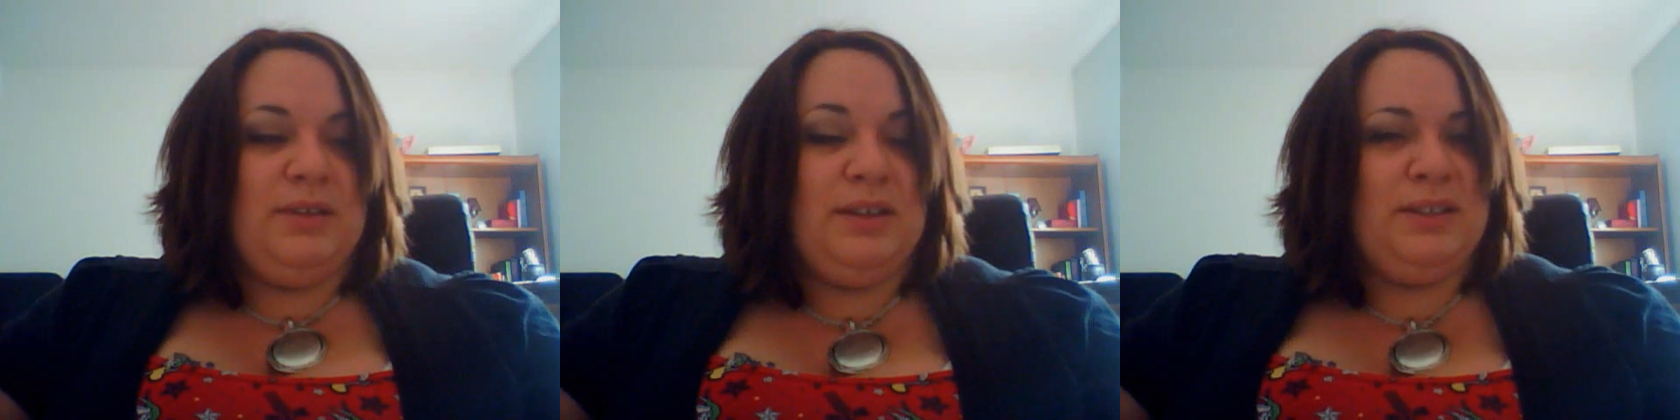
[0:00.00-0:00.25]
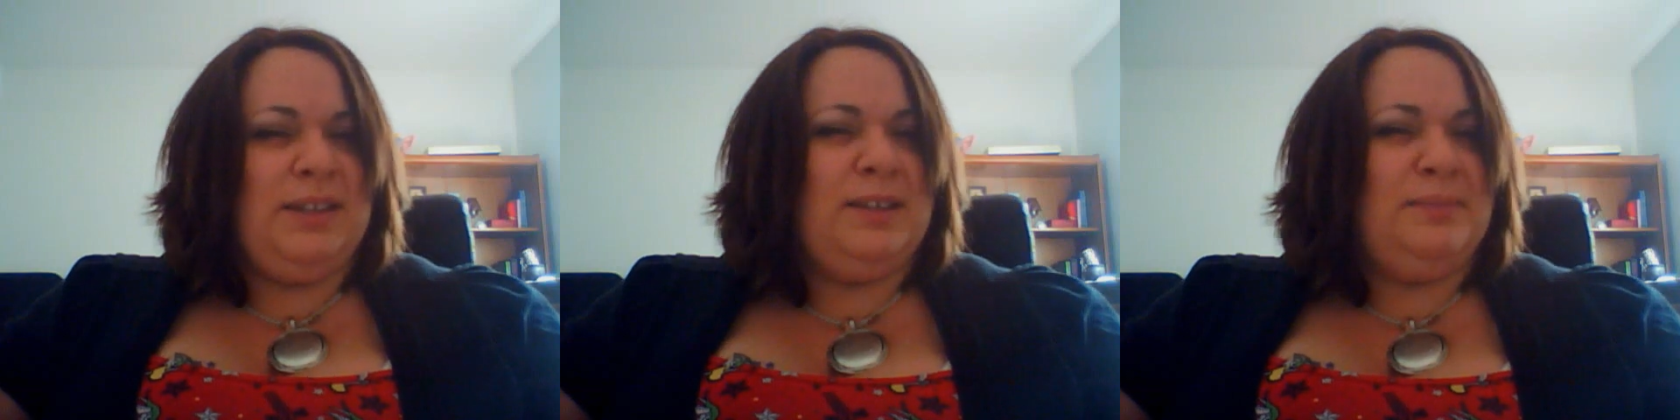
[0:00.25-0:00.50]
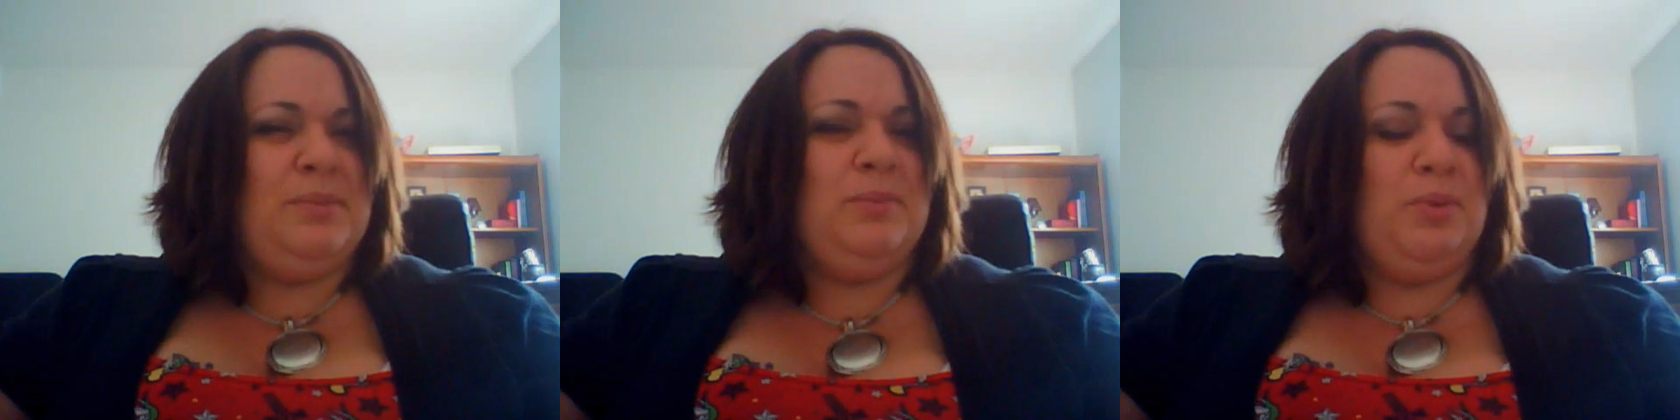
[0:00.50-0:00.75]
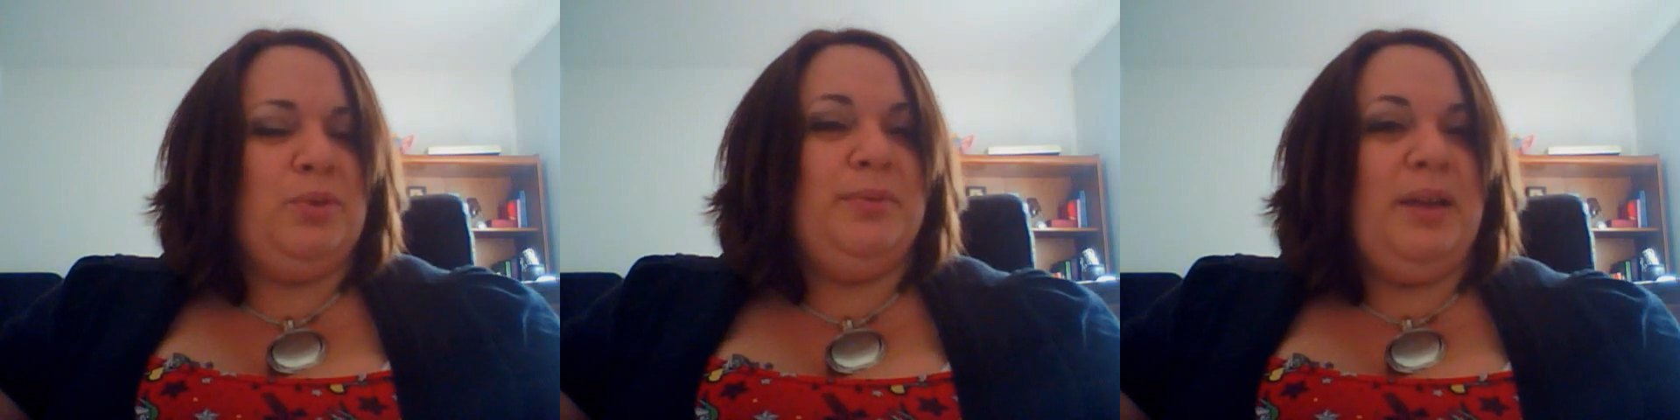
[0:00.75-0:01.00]

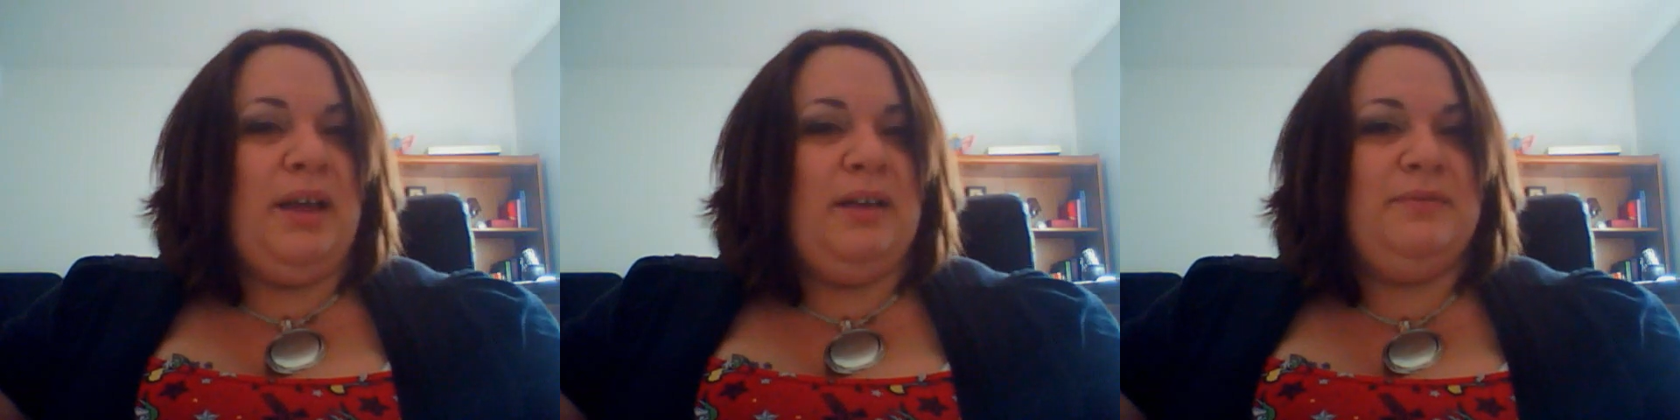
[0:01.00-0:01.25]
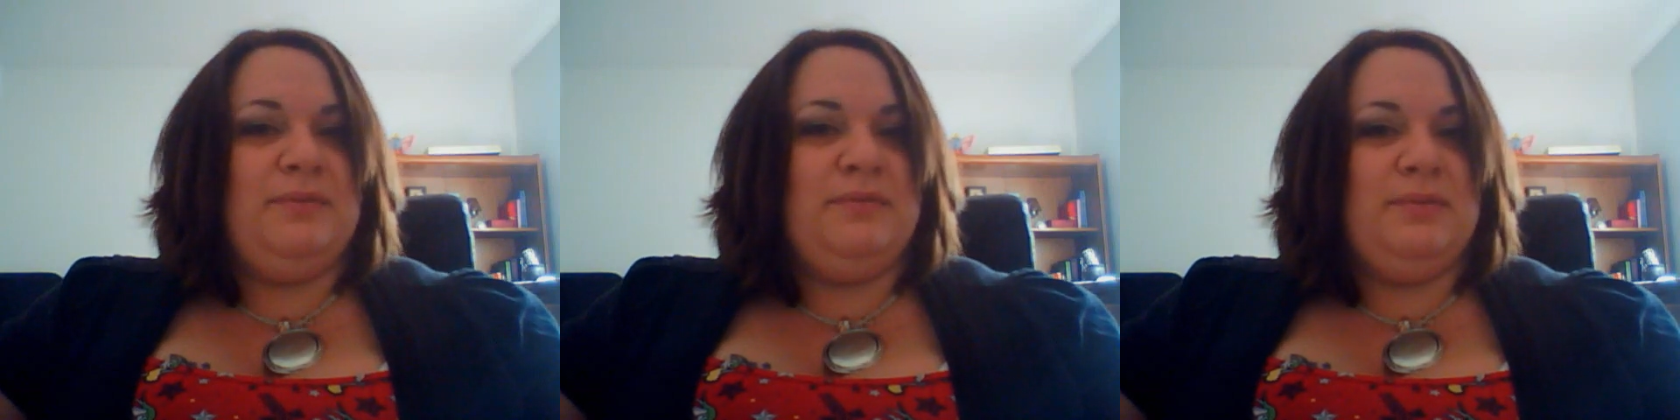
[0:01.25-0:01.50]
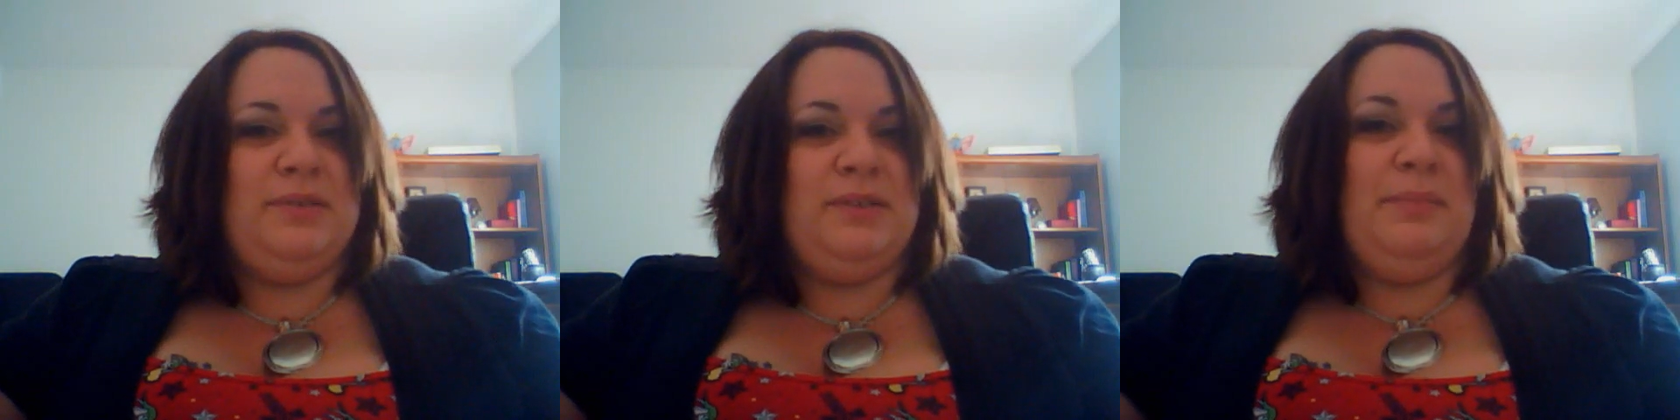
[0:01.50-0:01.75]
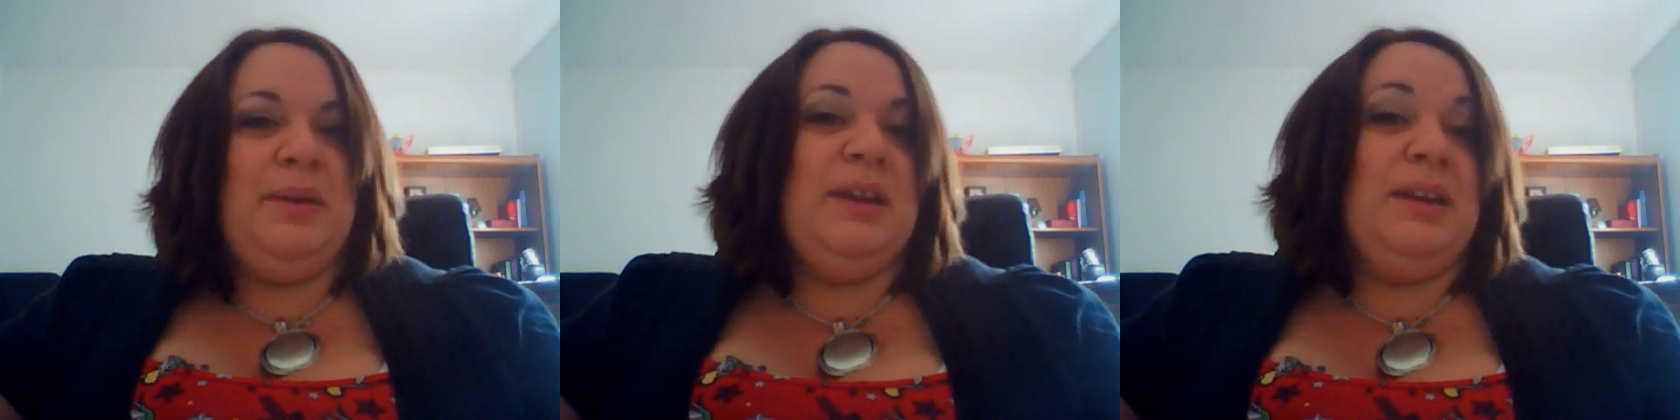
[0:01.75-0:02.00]
acceptable to have
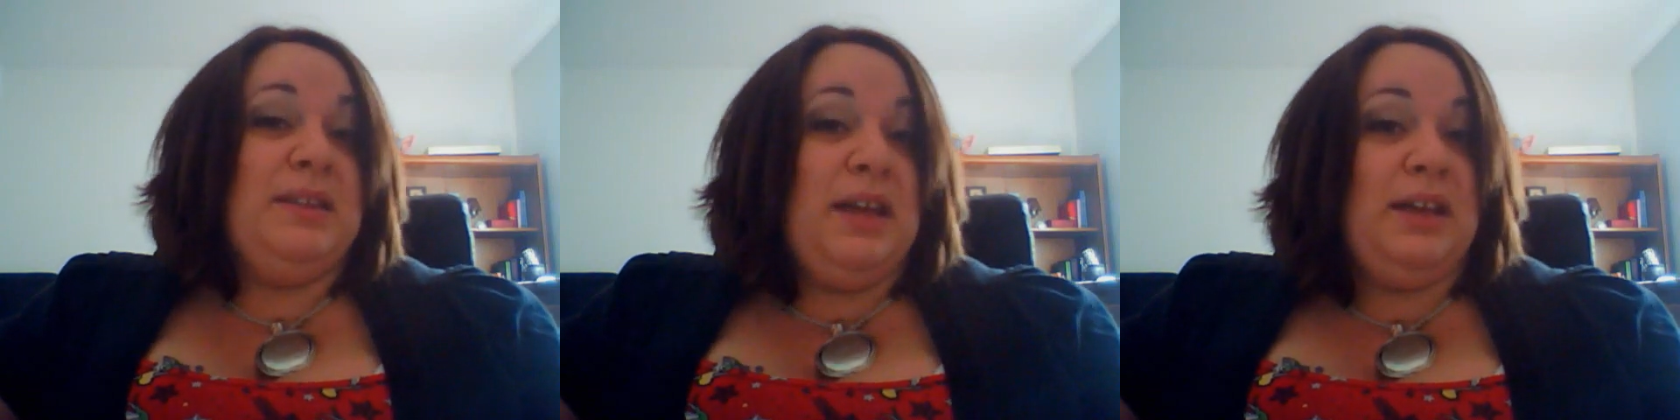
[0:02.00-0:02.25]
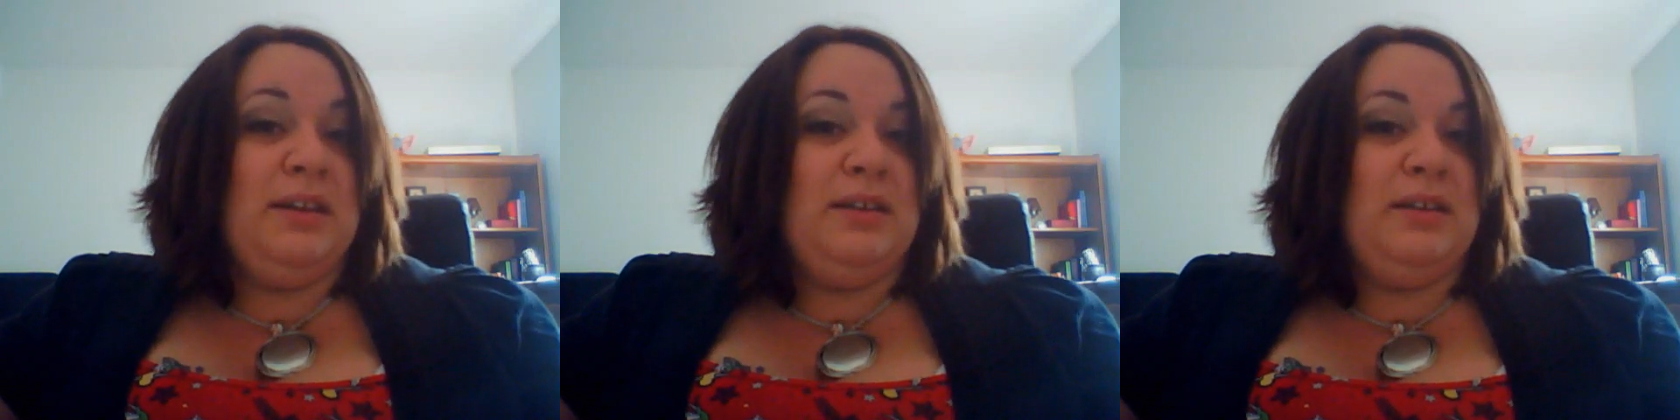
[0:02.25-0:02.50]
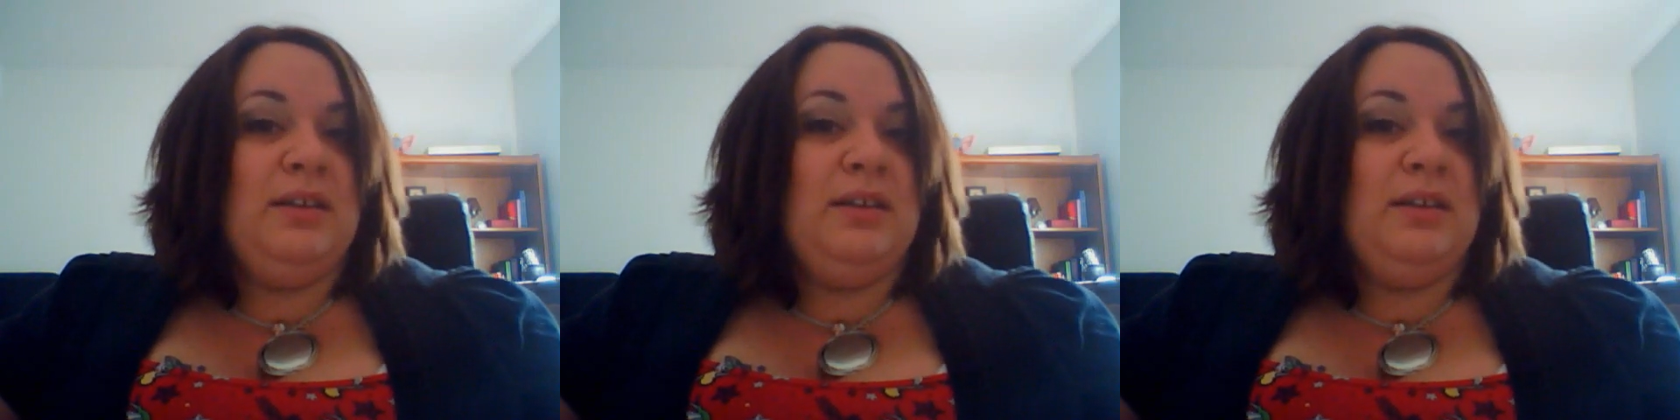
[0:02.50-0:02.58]
some pain that,